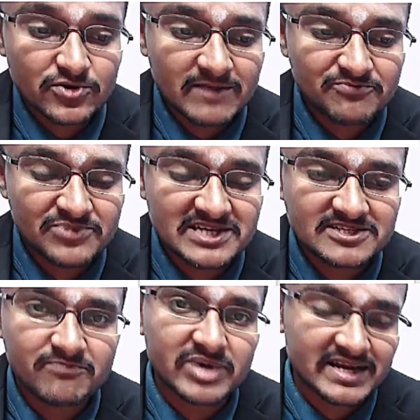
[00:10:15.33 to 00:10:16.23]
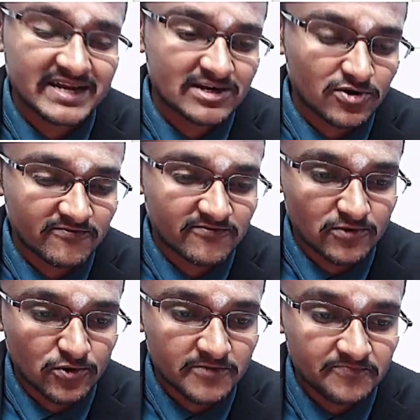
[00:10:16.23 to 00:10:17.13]
You can place a bucket on
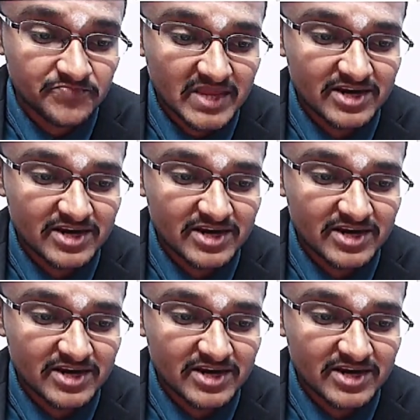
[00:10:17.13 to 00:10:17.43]
floor